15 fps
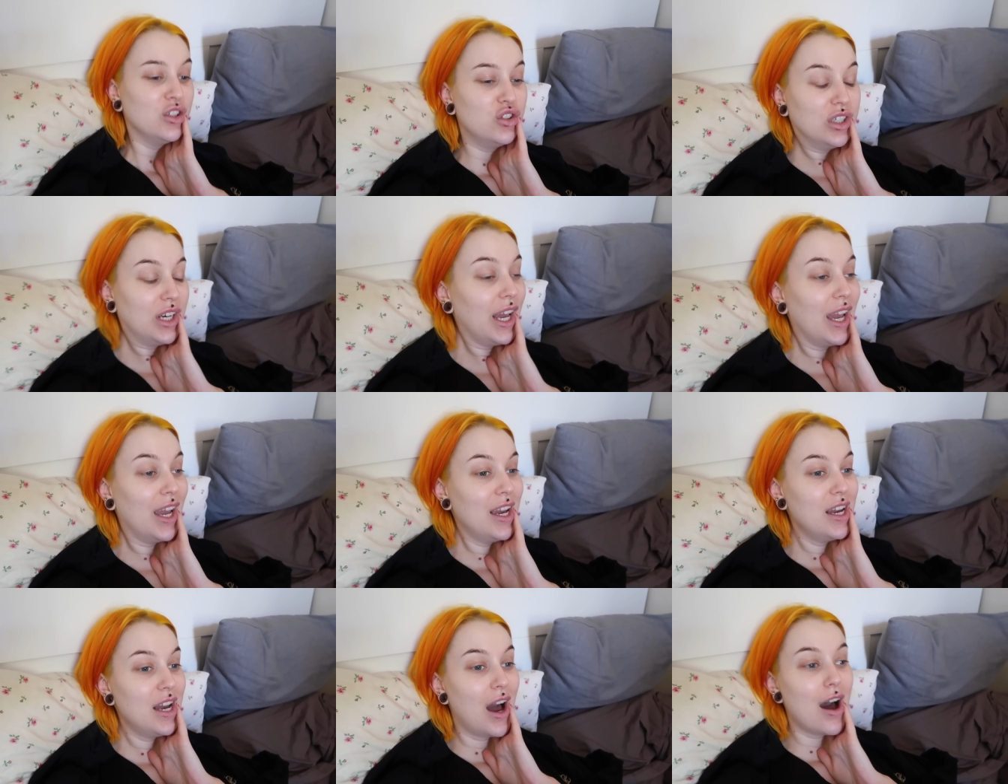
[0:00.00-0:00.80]

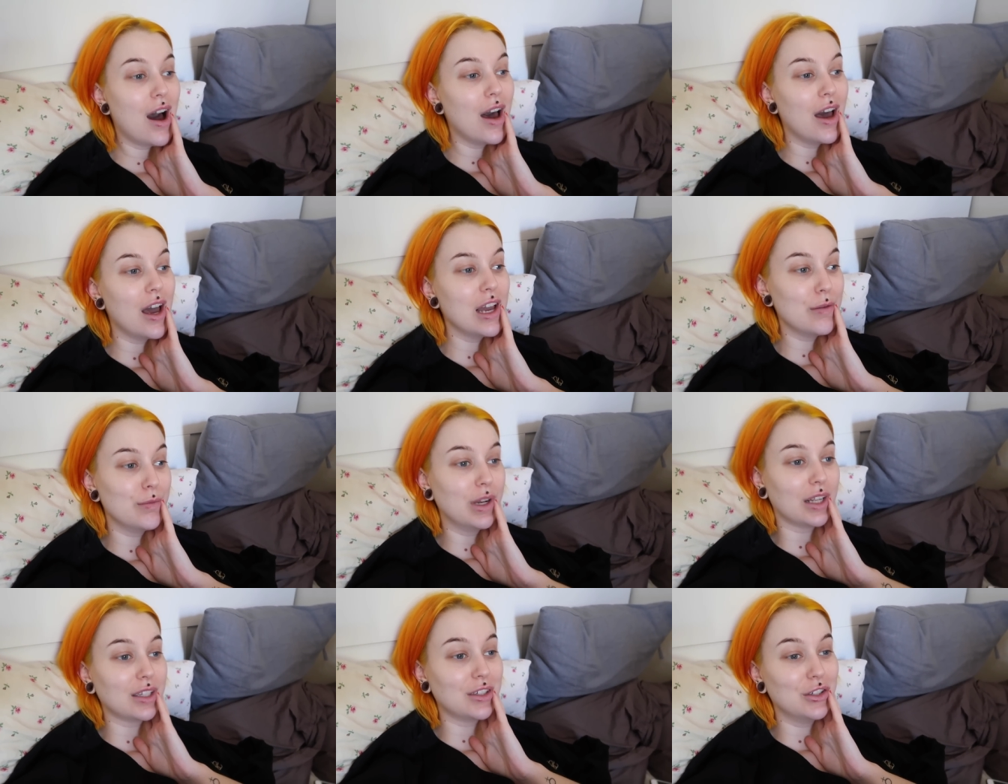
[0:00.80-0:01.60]
Today I
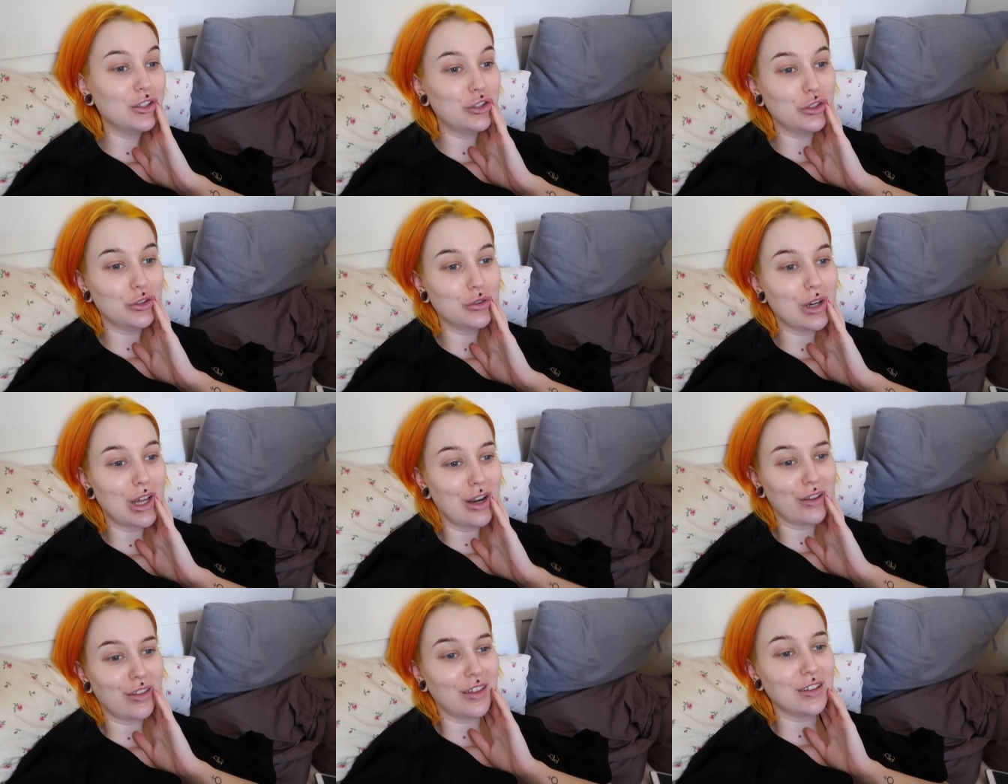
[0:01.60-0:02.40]
am not gonna do
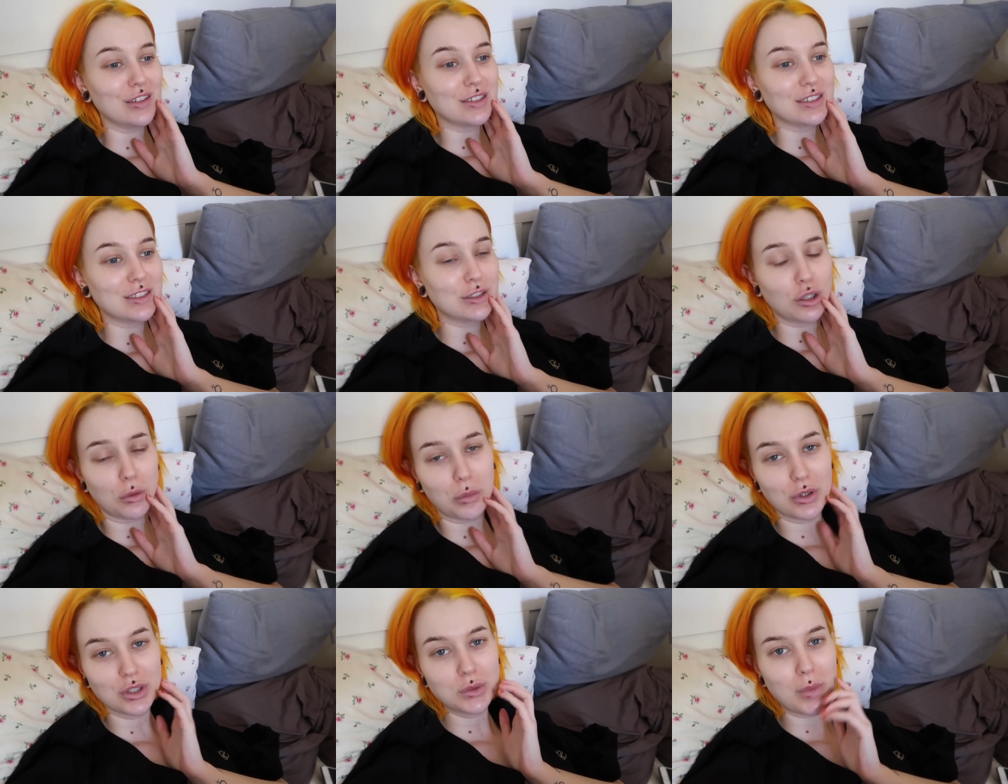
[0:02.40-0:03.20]
anything
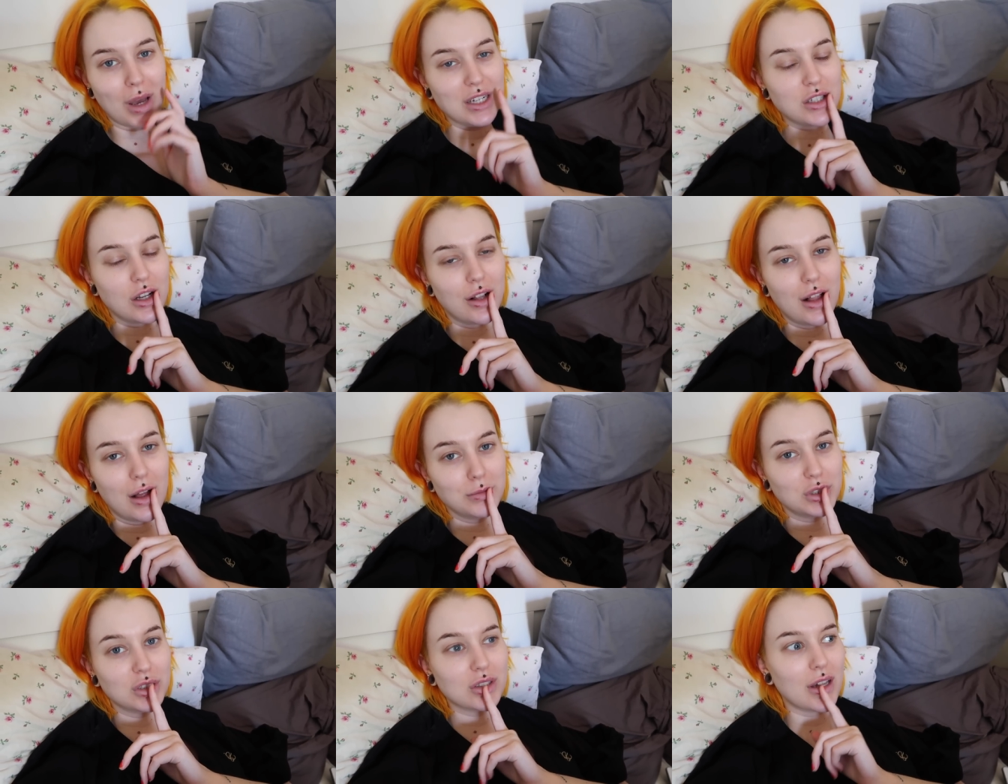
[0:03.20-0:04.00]
super special.
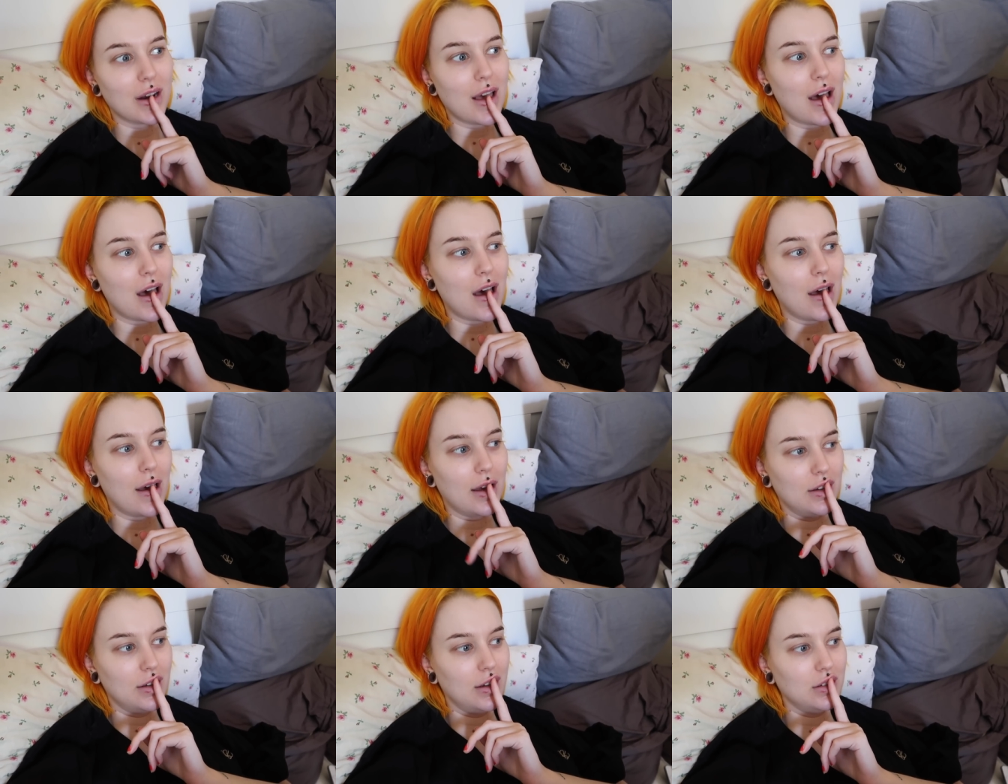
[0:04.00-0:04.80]
I'm just
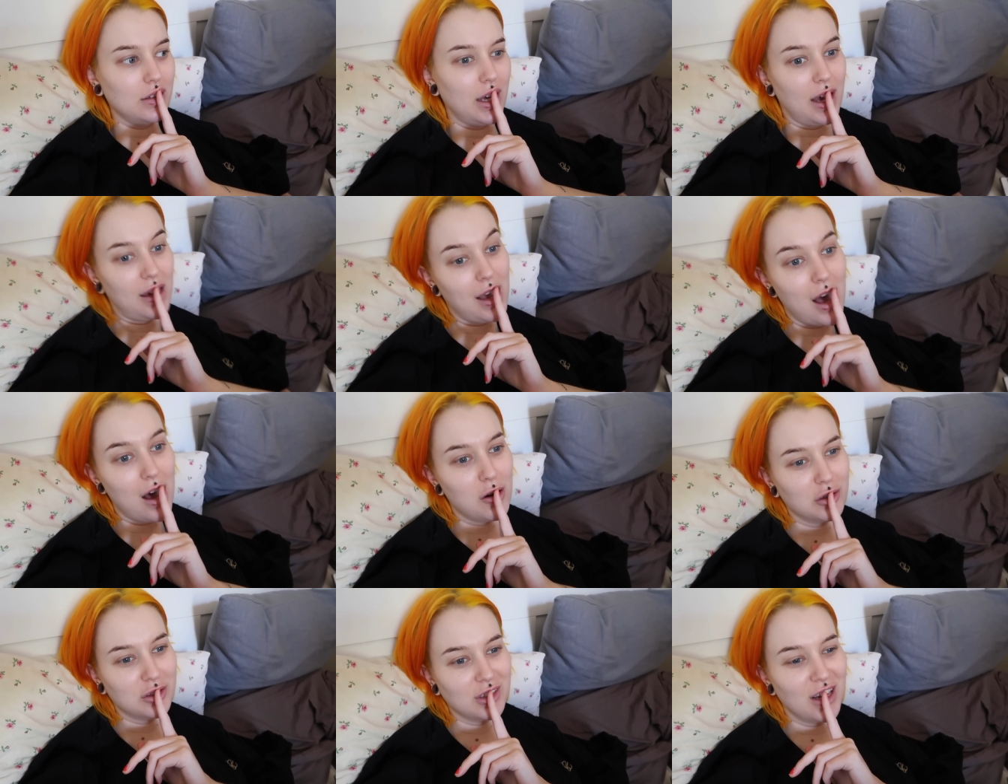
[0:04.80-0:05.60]
gonna hang
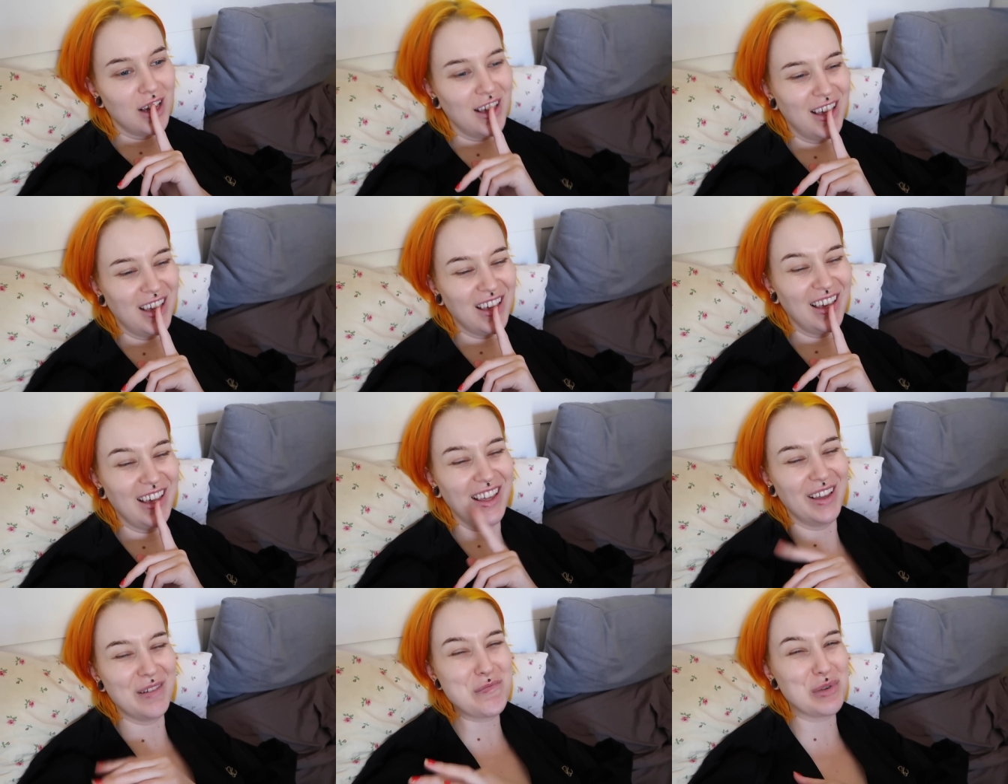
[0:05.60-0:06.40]
out
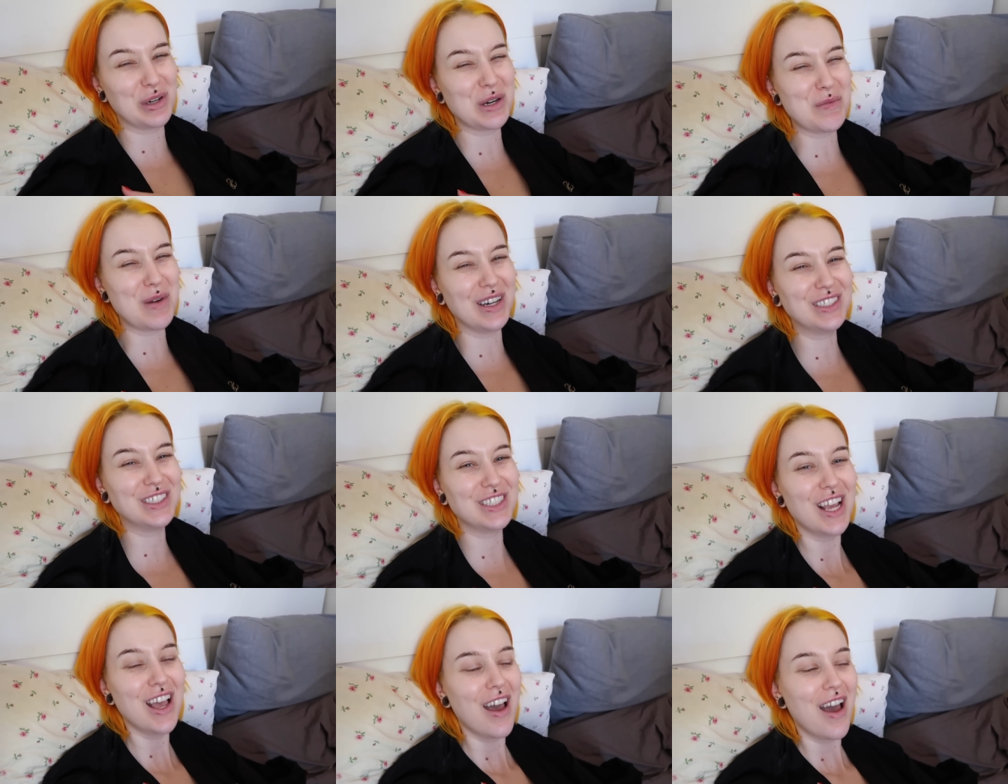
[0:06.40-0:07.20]
pretty much.